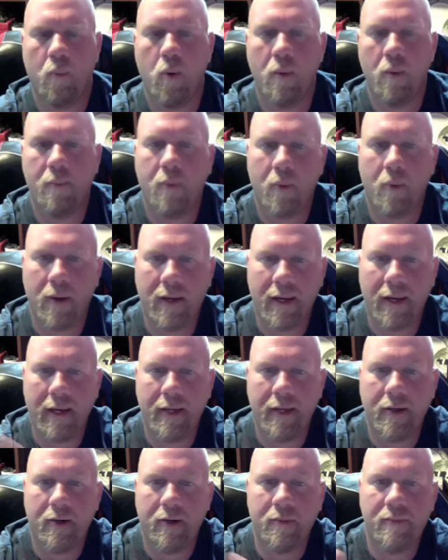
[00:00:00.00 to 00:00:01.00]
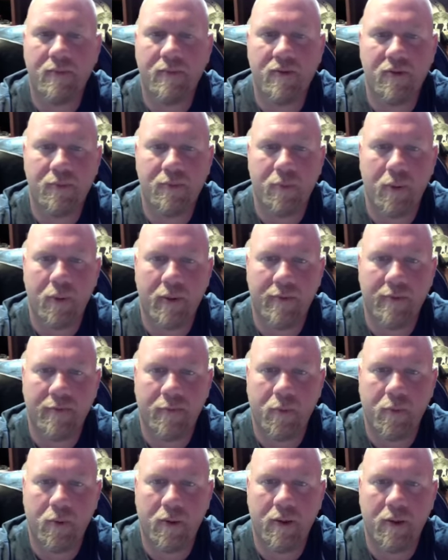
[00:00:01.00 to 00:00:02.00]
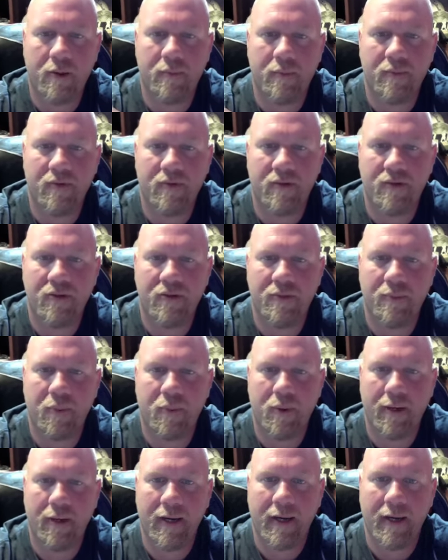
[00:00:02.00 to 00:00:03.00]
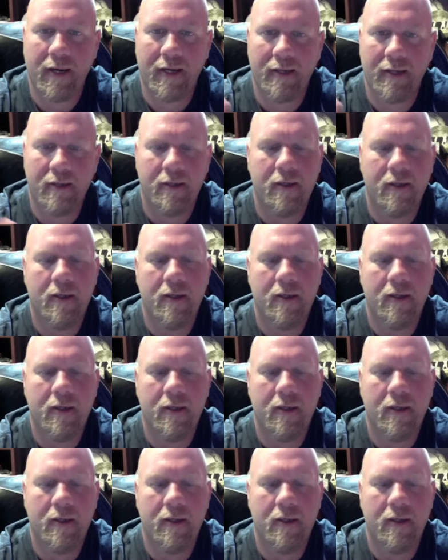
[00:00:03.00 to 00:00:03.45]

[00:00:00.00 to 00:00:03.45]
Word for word: 1.8 ohms, 2.4 ohms, and 2.8.